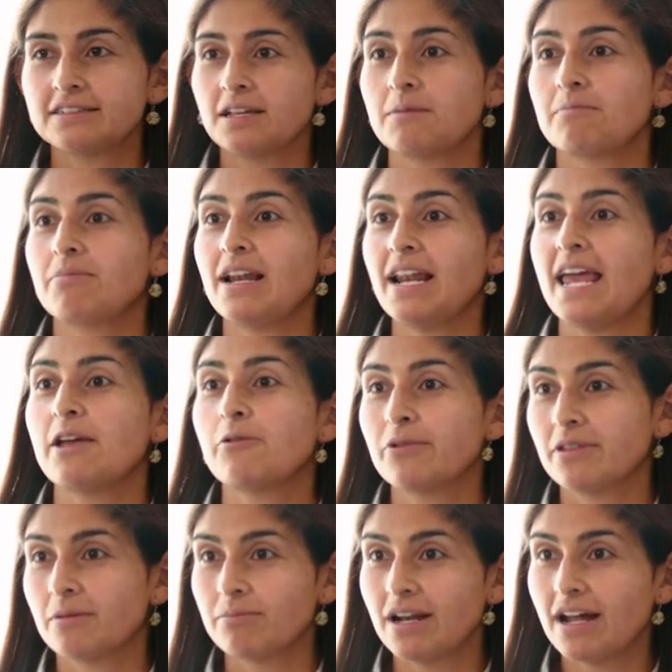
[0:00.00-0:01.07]
say, play
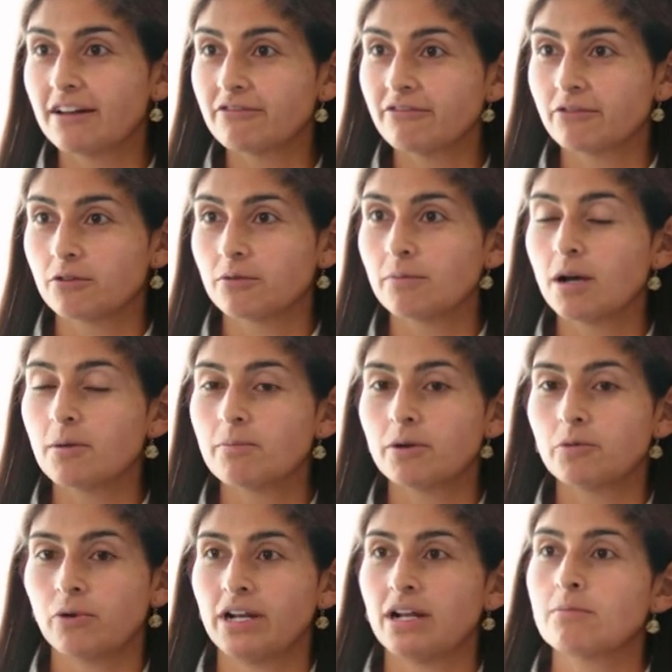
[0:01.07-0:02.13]
with a platform,
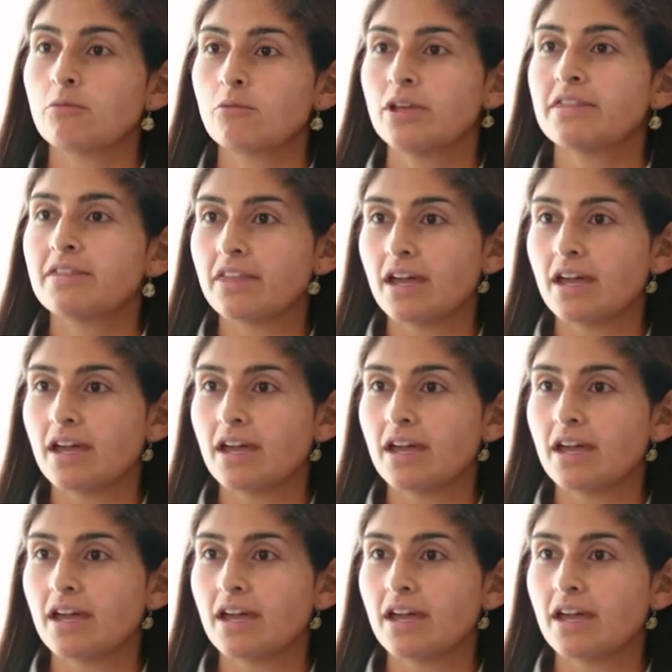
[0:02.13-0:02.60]
but when I'm with